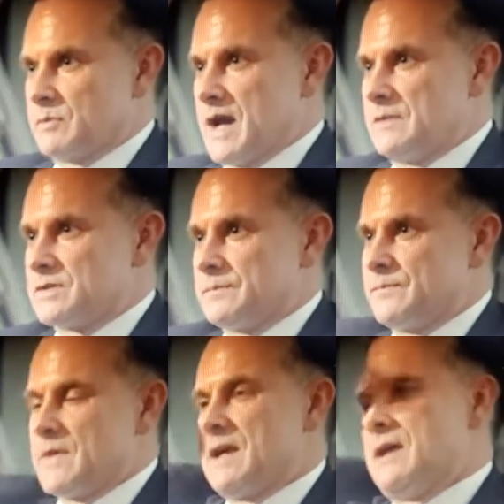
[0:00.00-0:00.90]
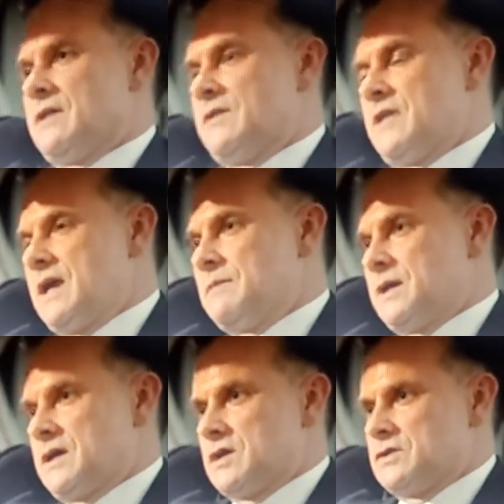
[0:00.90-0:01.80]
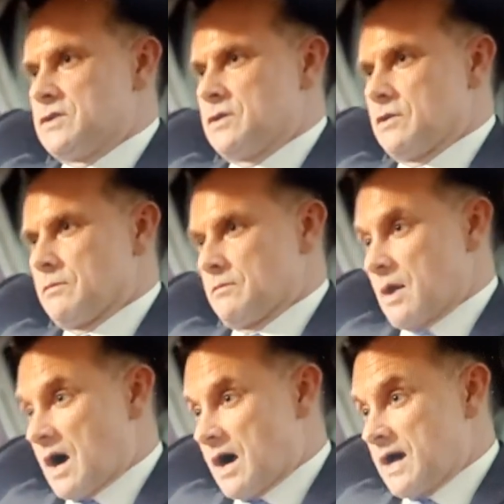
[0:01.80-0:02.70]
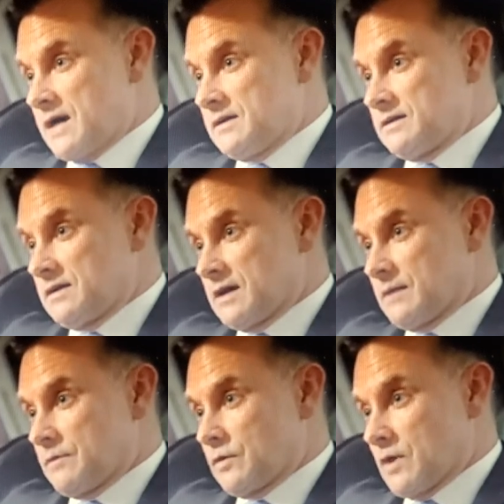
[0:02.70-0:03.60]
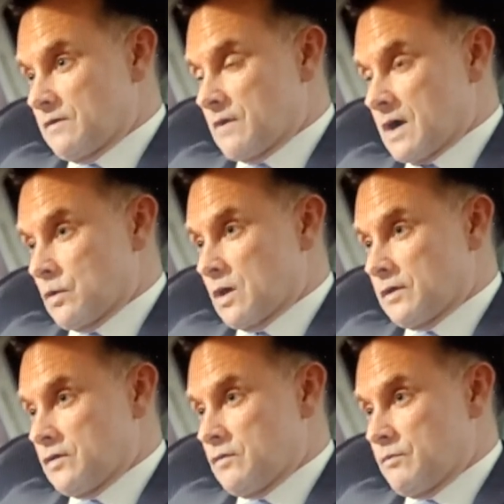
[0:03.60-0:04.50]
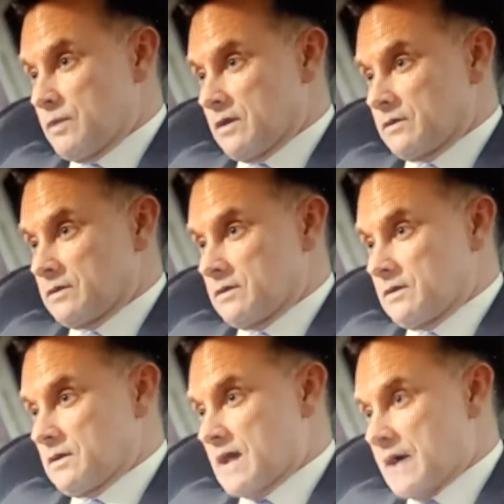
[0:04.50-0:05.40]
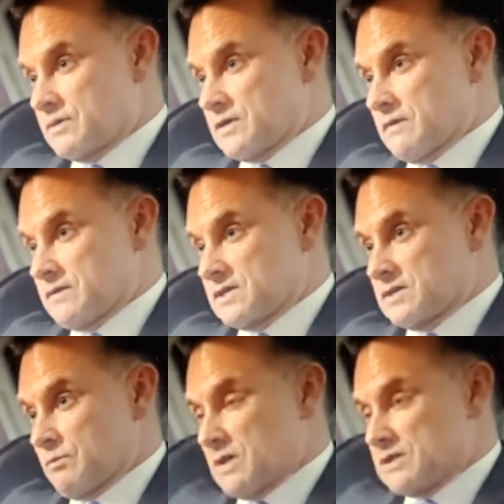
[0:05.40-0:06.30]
the pipes, then because you're behind the great firewall, you built the app services and